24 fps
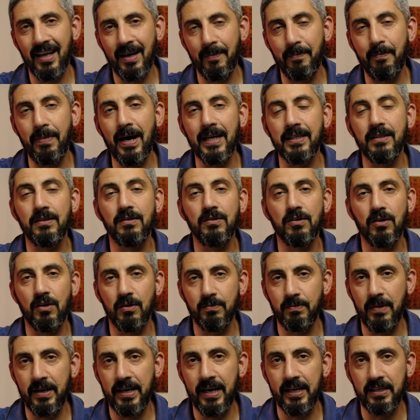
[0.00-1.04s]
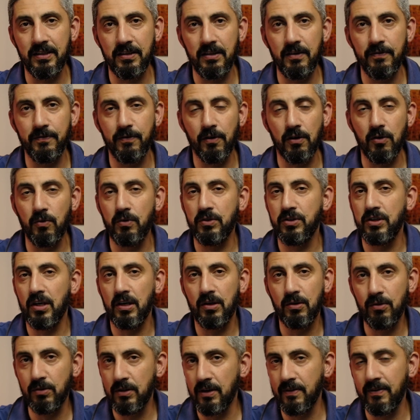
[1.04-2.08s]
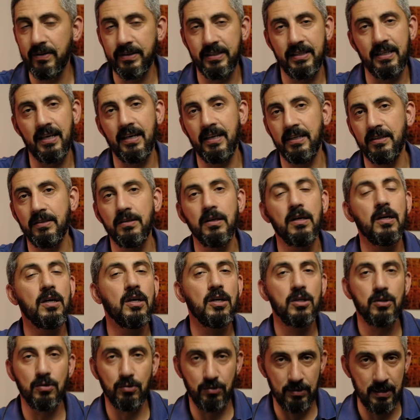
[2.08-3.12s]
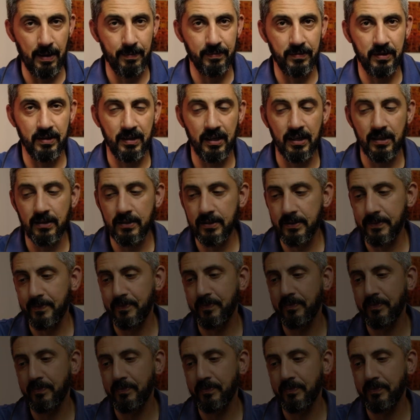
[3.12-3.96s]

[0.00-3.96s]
button on my X-T4, which I could have assigned to something else.